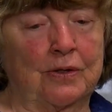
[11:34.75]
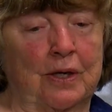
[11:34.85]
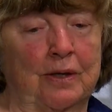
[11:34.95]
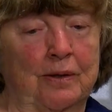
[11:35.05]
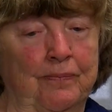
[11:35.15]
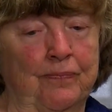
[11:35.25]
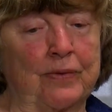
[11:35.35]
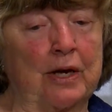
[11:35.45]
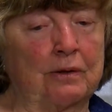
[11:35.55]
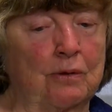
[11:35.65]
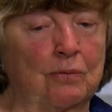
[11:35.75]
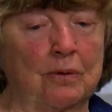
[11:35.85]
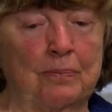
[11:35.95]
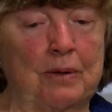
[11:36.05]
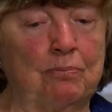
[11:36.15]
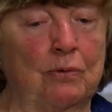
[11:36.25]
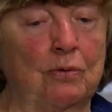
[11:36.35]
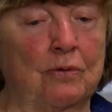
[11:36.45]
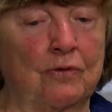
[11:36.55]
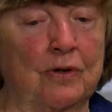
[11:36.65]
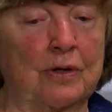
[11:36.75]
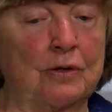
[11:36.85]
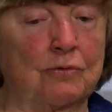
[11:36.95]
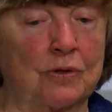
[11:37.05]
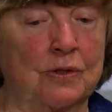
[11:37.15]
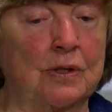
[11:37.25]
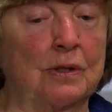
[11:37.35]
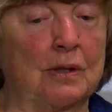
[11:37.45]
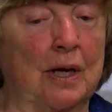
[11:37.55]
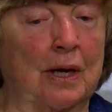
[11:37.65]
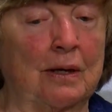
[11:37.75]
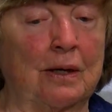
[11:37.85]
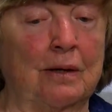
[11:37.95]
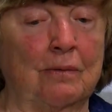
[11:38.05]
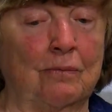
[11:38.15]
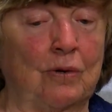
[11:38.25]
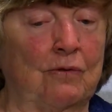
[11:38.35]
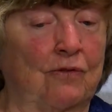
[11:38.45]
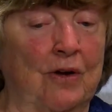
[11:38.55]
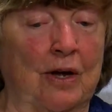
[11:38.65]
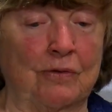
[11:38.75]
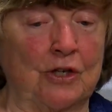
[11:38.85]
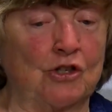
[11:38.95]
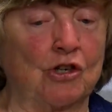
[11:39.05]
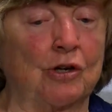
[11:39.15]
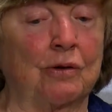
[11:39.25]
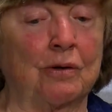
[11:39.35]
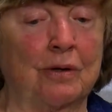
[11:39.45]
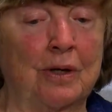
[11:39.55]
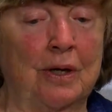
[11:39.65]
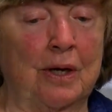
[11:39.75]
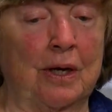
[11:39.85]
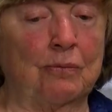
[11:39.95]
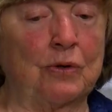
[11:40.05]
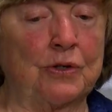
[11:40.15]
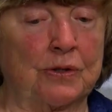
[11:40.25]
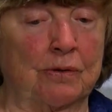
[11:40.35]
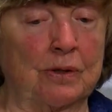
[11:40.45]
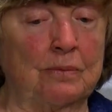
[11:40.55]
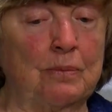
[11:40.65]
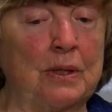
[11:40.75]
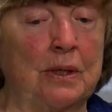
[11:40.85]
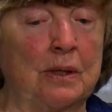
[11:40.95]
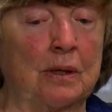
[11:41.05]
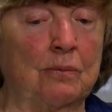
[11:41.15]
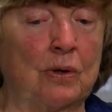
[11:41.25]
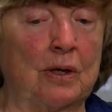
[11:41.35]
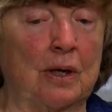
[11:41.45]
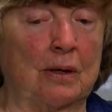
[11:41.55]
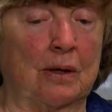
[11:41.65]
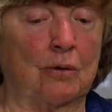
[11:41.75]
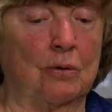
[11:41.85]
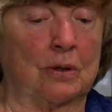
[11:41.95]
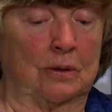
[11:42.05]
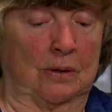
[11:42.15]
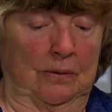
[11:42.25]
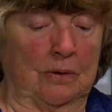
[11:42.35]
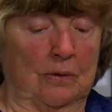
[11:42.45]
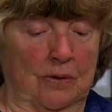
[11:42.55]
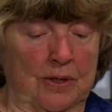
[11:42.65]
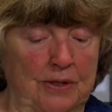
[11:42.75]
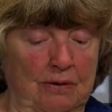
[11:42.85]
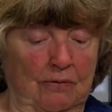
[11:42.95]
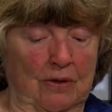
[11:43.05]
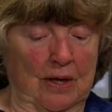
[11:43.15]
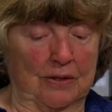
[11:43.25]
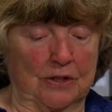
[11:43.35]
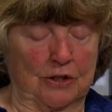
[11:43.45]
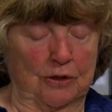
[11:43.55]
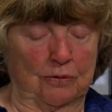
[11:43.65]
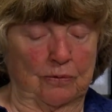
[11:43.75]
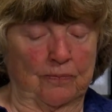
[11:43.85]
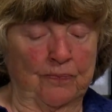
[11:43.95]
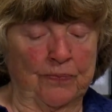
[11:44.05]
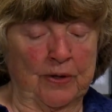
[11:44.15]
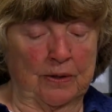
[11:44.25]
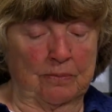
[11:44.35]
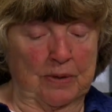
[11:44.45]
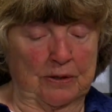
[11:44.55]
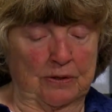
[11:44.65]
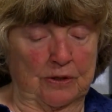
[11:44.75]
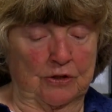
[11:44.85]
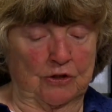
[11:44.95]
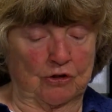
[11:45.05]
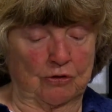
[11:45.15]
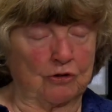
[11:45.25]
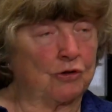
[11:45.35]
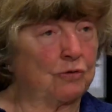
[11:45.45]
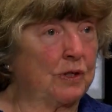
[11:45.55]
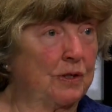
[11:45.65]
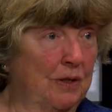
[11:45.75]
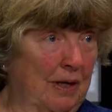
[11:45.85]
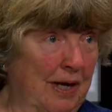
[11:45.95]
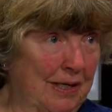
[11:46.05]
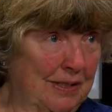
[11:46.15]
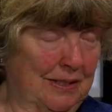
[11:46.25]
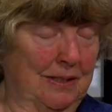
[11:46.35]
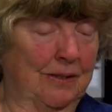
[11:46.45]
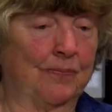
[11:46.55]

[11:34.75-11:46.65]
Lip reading: And there were people who were very interested in that, and we found each other, and we started meeting, and we owe a great deal of thanks to the Methodist Church who did the last